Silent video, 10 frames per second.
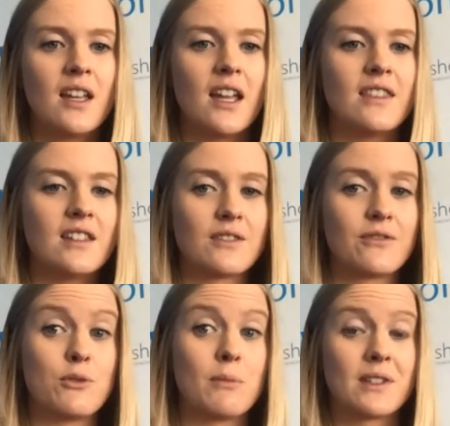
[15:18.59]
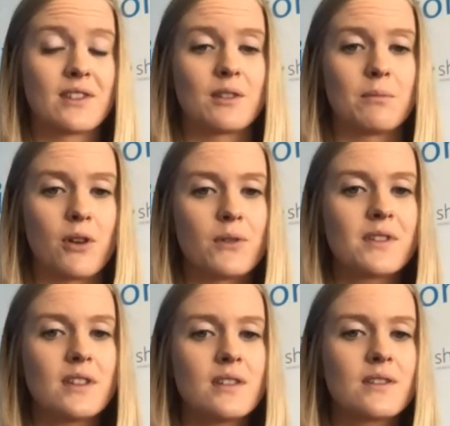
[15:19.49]
and then a few months to
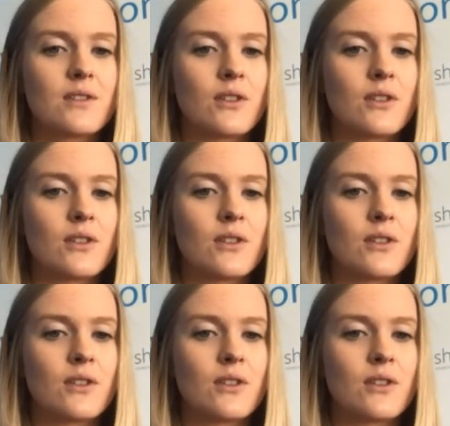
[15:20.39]
process.